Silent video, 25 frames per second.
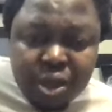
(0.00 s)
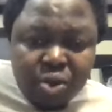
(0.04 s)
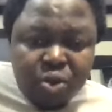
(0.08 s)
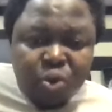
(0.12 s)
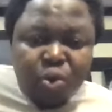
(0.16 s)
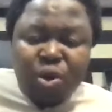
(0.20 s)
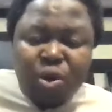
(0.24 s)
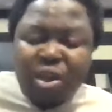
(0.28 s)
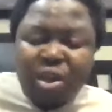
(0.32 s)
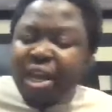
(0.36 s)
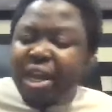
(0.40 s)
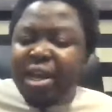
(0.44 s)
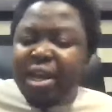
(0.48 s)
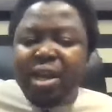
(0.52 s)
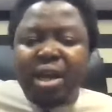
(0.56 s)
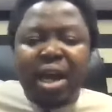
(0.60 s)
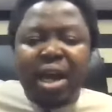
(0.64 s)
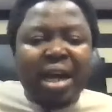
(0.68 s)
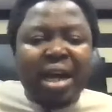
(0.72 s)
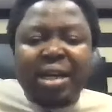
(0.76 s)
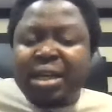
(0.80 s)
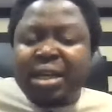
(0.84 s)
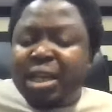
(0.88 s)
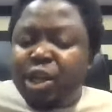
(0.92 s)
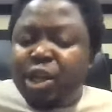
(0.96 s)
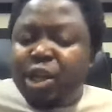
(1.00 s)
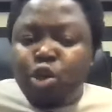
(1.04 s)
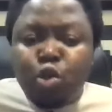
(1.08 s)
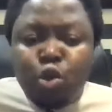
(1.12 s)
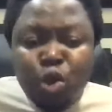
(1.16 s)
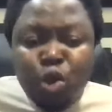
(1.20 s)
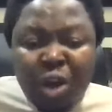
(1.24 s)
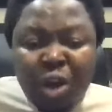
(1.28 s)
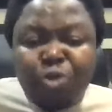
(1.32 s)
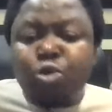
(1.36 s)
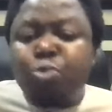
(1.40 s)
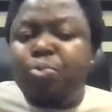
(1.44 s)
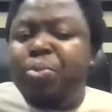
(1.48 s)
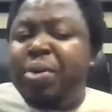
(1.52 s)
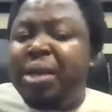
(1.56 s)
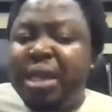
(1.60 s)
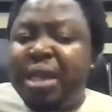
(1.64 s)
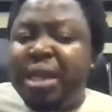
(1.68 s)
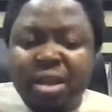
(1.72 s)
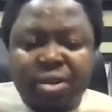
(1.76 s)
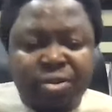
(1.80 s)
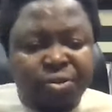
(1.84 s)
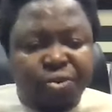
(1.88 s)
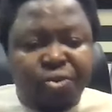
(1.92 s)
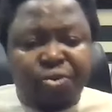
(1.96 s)
Okay? And you have to
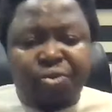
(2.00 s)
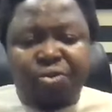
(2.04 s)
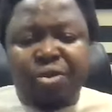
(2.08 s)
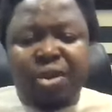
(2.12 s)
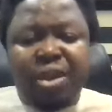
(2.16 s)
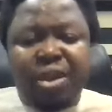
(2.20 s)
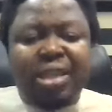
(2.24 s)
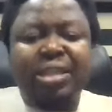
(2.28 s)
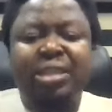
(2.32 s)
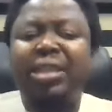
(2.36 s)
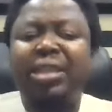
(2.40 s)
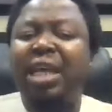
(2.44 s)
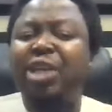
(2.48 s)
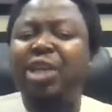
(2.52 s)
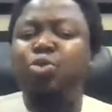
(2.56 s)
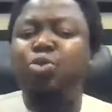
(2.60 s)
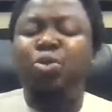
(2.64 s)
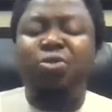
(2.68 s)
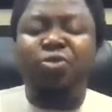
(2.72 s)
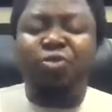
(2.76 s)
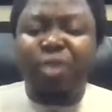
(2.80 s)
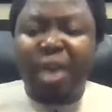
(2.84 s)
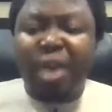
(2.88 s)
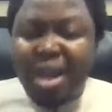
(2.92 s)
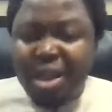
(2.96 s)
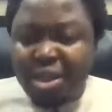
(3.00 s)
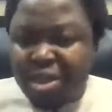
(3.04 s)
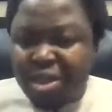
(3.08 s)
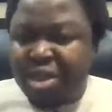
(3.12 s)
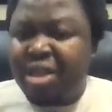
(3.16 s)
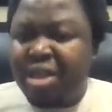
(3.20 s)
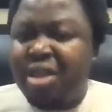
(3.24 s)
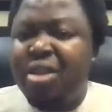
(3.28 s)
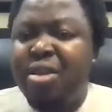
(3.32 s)
believe. It starts with faith.